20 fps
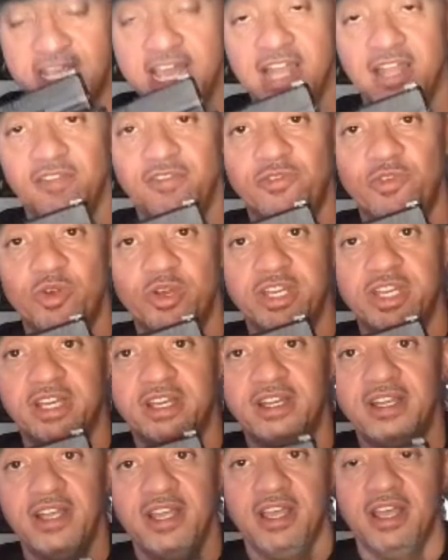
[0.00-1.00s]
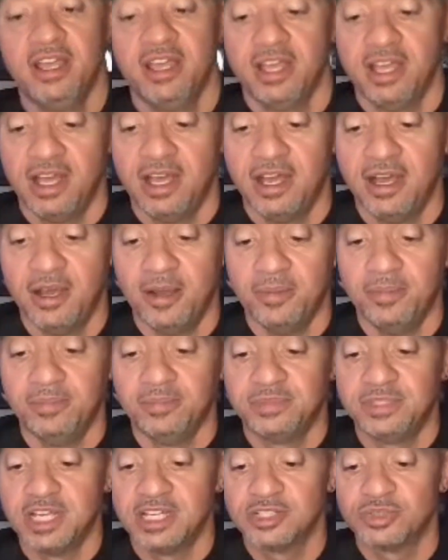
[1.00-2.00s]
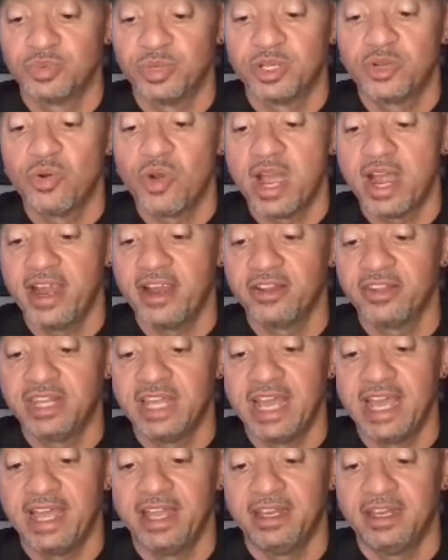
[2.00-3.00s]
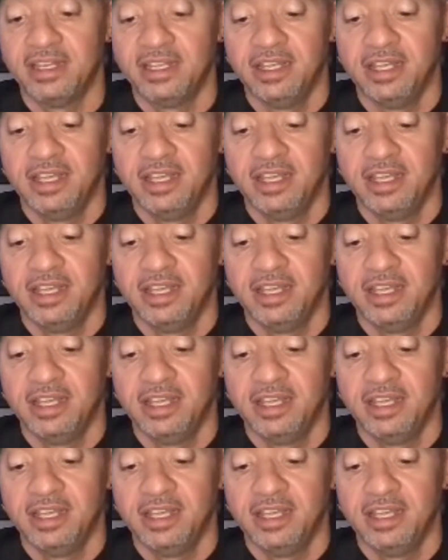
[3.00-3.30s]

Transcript: California does require that